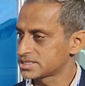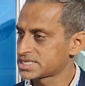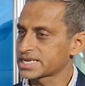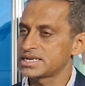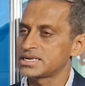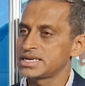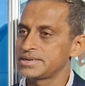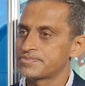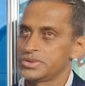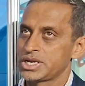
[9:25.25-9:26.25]

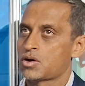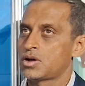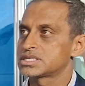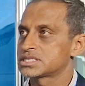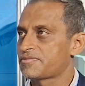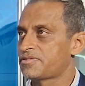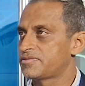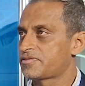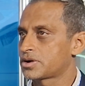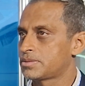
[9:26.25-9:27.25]
Secondly, we all
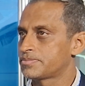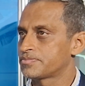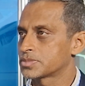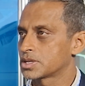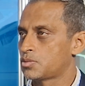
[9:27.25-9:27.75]
suffer from